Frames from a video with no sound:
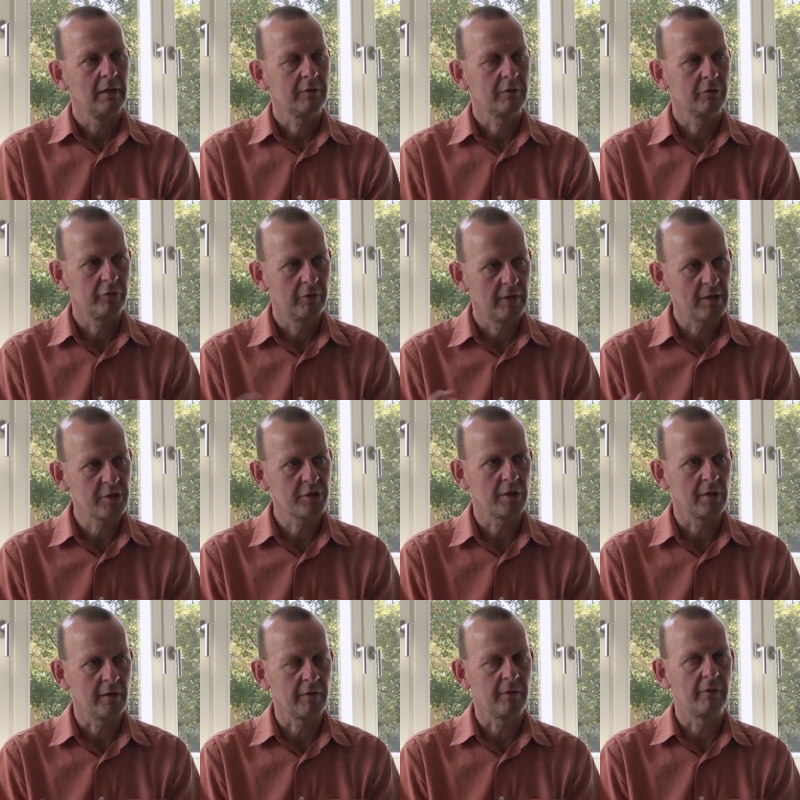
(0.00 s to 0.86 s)

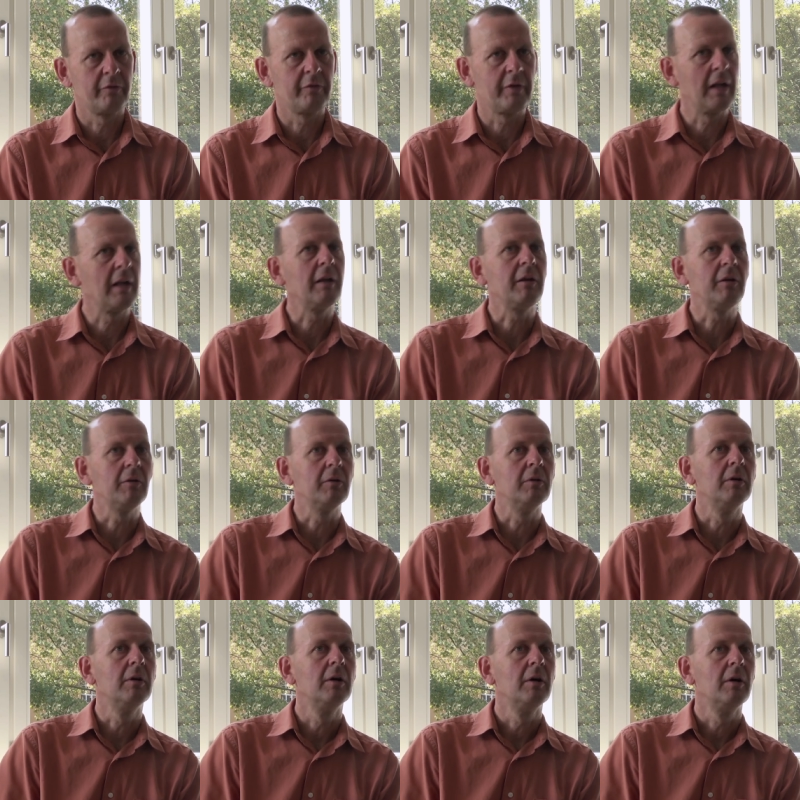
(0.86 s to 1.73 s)
treasure the
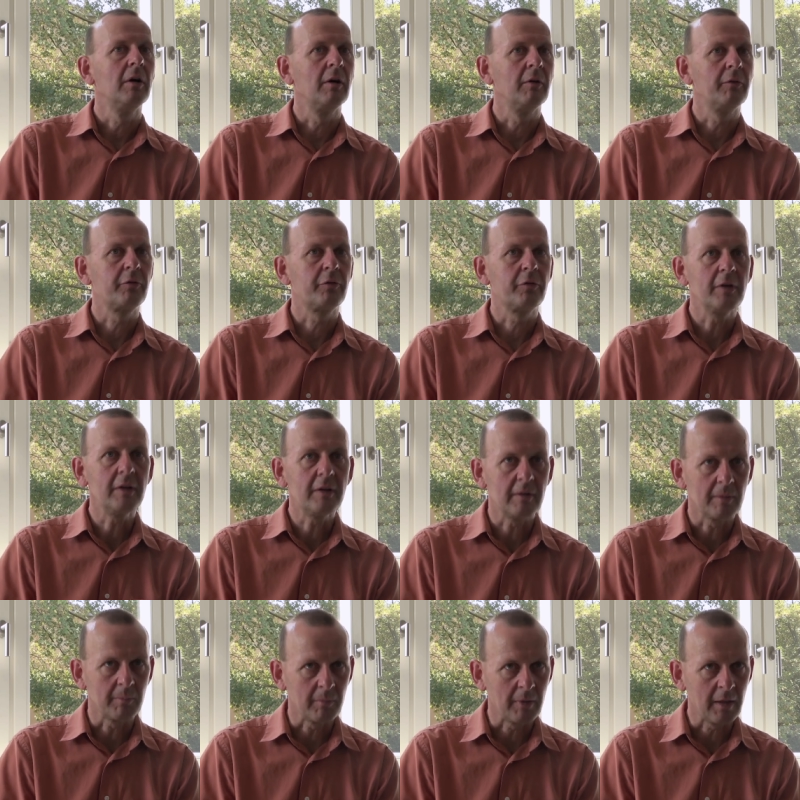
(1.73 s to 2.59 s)
value of
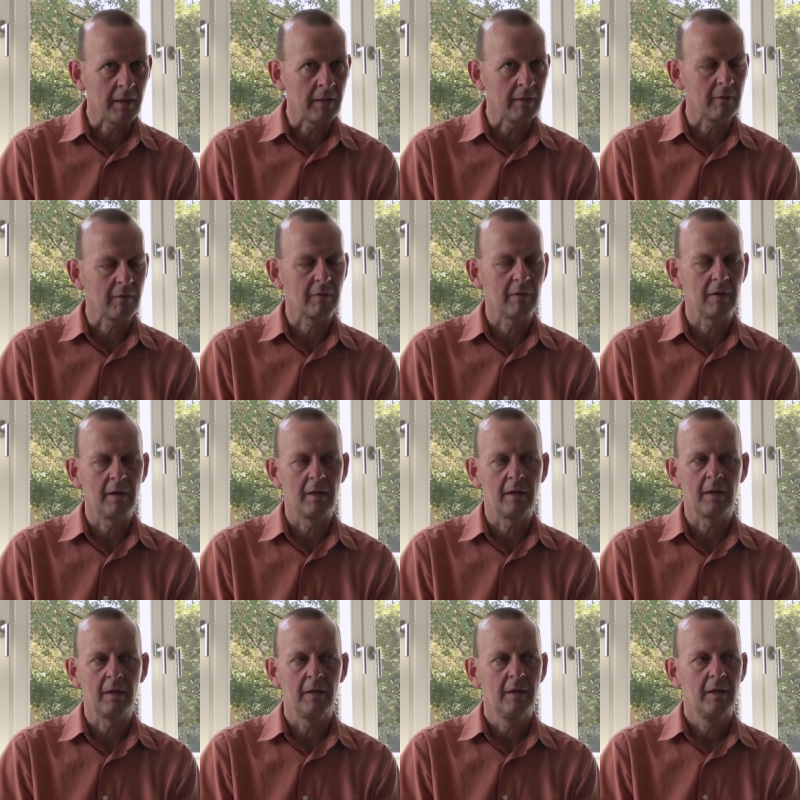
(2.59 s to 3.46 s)
freedom,
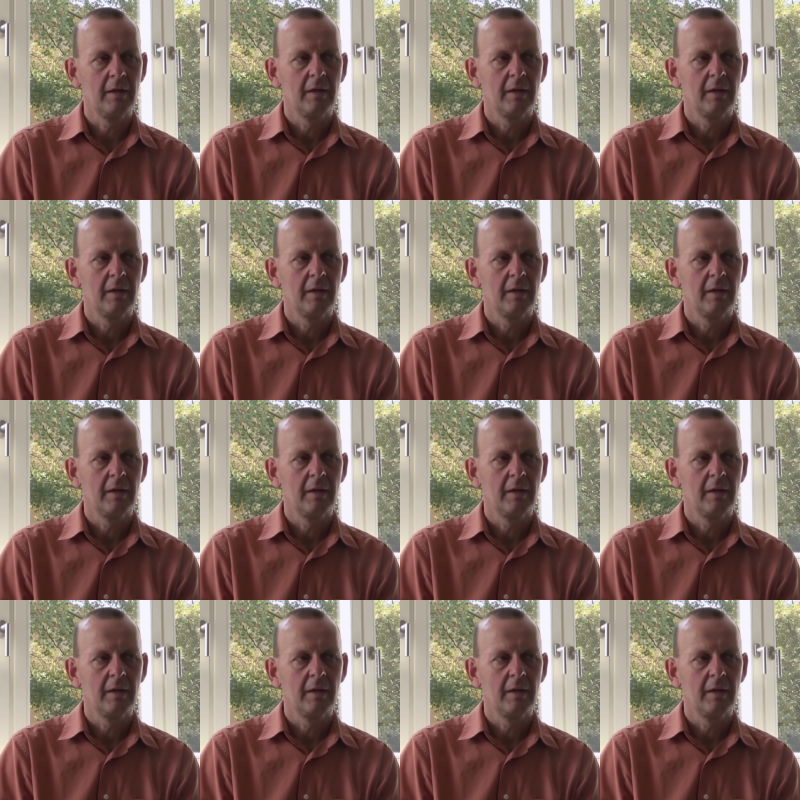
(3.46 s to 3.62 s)
and